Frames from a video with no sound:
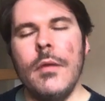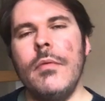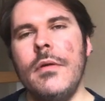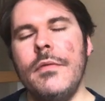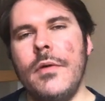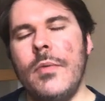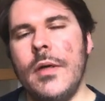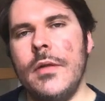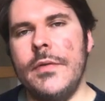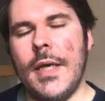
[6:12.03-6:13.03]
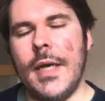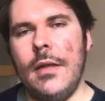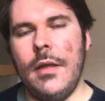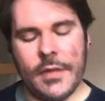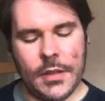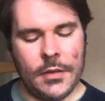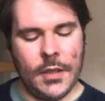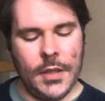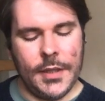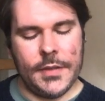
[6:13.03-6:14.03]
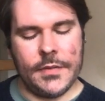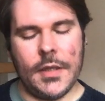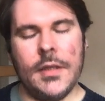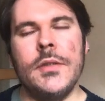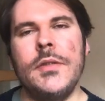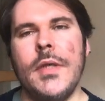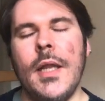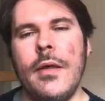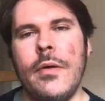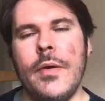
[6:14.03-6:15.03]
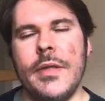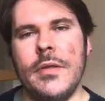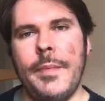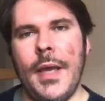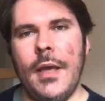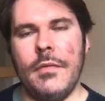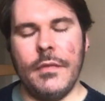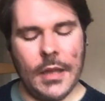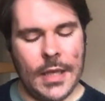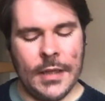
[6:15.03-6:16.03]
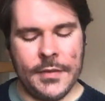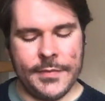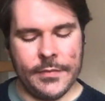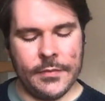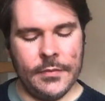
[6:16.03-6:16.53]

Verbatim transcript: One of the worlds I live in is as shallow as a pane of glass.